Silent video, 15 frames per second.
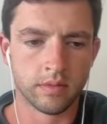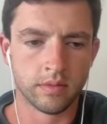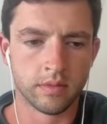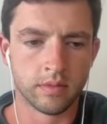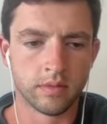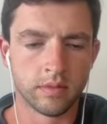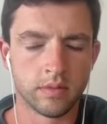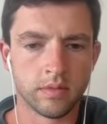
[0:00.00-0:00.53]

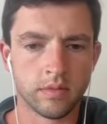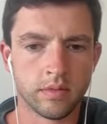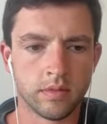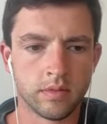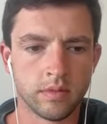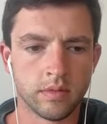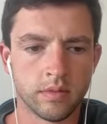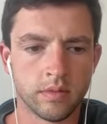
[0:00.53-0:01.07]

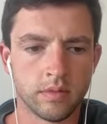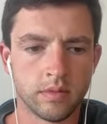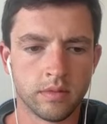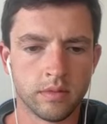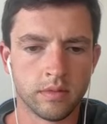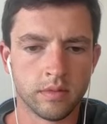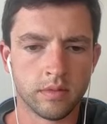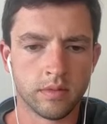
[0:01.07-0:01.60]

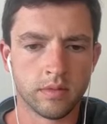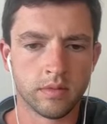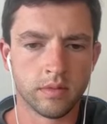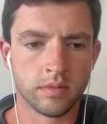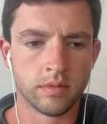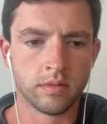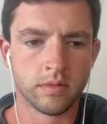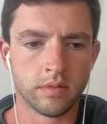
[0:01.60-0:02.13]

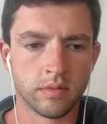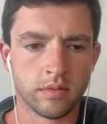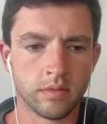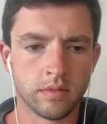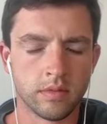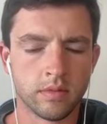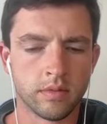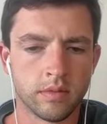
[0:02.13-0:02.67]

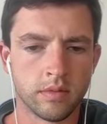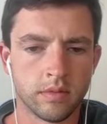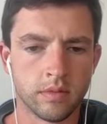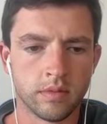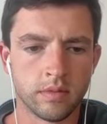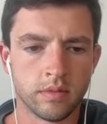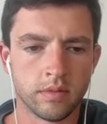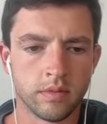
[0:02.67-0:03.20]

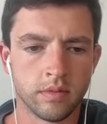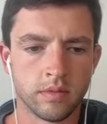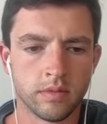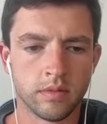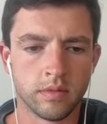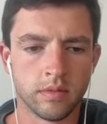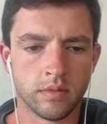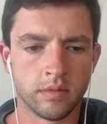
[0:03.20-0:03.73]

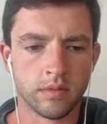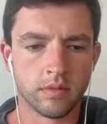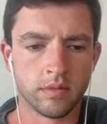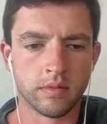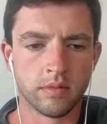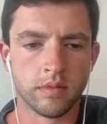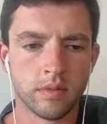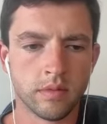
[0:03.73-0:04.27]

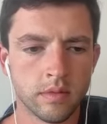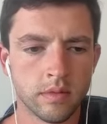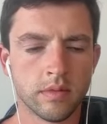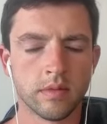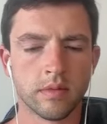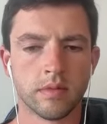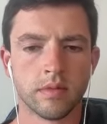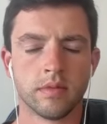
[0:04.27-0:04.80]

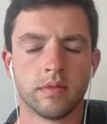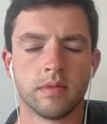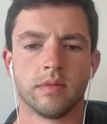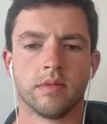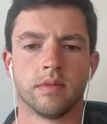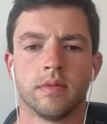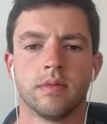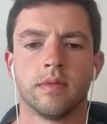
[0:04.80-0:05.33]

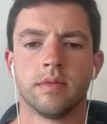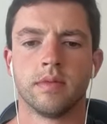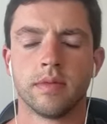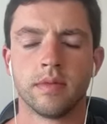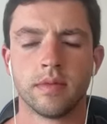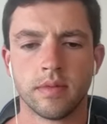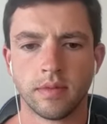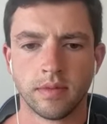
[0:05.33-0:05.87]

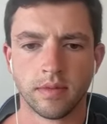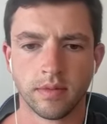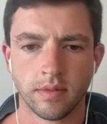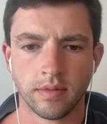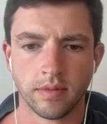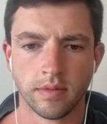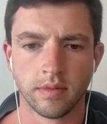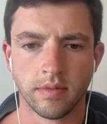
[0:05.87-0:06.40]

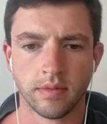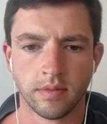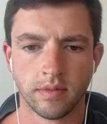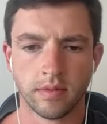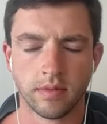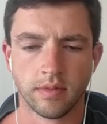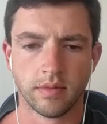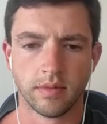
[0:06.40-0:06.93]

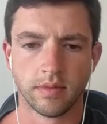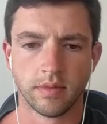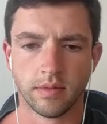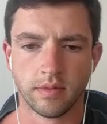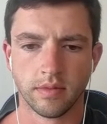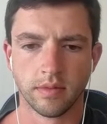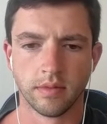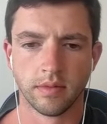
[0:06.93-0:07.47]

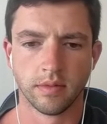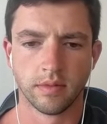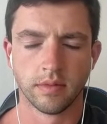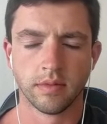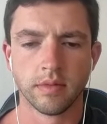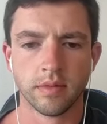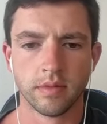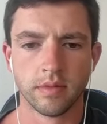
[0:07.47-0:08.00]
[no speech]